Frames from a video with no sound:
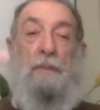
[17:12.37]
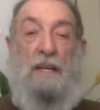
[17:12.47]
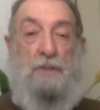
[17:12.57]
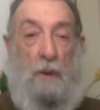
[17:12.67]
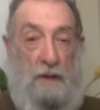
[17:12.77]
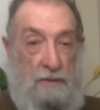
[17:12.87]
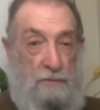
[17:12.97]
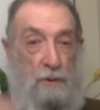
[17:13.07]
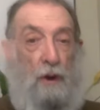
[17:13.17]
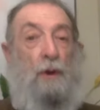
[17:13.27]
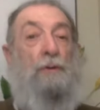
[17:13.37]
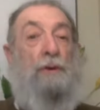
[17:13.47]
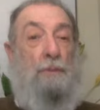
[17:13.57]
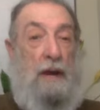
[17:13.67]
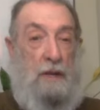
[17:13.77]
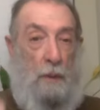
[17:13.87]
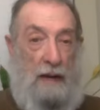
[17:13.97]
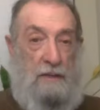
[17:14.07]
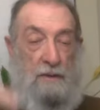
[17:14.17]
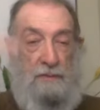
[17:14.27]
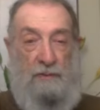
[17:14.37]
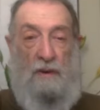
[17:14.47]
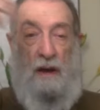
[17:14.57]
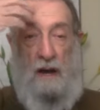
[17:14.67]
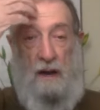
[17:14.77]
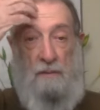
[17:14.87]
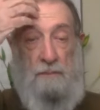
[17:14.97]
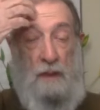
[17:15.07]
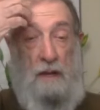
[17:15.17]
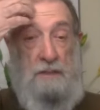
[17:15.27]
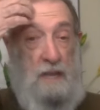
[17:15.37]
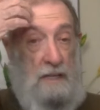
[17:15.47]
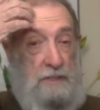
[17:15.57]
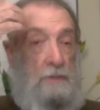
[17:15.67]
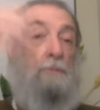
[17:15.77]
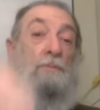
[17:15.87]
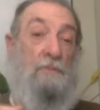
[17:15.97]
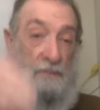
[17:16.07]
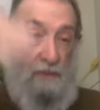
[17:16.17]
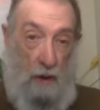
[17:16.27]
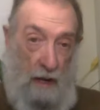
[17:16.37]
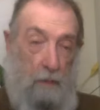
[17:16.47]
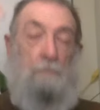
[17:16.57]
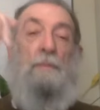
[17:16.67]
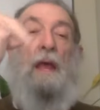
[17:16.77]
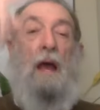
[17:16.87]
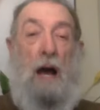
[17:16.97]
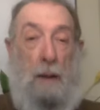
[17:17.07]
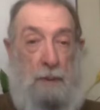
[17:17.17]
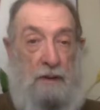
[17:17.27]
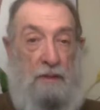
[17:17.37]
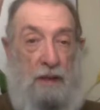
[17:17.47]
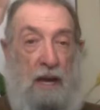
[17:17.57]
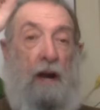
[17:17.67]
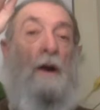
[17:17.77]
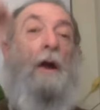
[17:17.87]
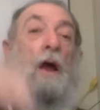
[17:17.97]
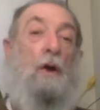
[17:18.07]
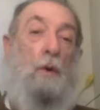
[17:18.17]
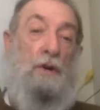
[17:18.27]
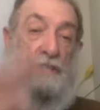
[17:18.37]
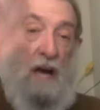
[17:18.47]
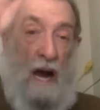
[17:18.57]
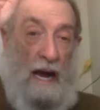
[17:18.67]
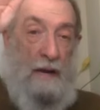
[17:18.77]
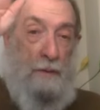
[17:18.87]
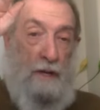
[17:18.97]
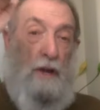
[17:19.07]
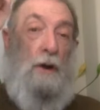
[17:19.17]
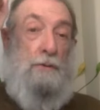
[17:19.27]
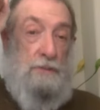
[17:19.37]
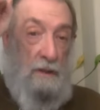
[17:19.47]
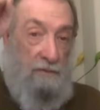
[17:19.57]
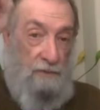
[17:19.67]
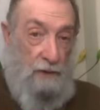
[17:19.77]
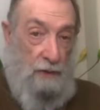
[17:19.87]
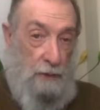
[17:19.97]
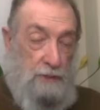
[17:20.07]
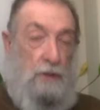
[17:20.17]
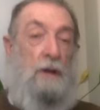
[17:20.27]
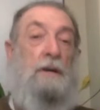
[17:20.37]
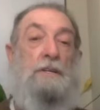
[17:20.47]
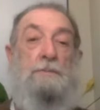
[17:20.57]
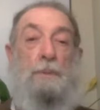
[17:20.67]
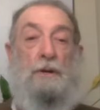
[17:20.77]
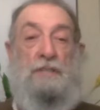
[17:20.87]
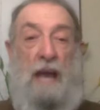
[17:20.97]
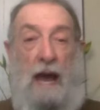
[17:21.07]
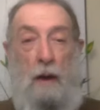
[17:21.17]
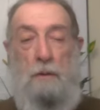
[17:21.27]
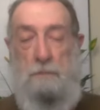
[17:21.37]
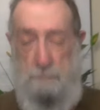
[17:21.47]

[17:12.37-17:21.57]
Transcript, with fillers: it's going to throw the radioactive uh, dust fallout up into the air. Of course, the higher it goes, the further it's going to disperse out.